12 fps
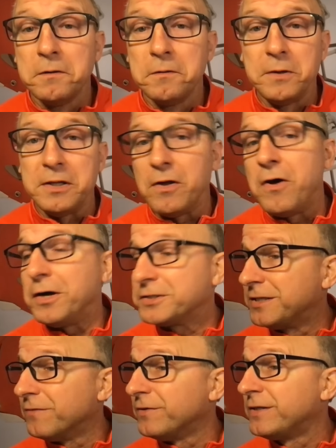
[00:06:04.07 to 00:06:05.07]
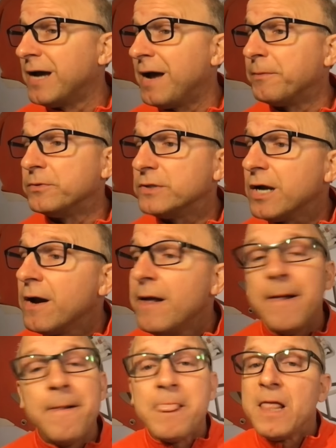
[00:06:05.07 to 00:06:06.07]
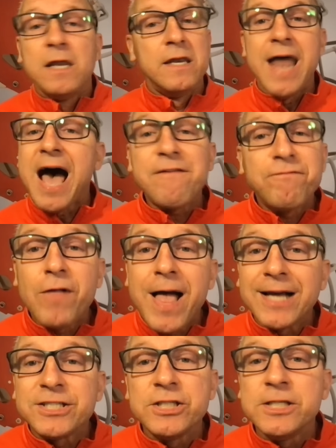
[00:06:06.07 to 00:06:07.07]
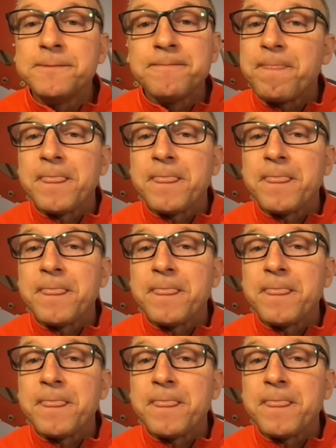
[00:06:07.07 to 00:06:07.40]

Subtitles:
We lost every time he was there. Not flashy.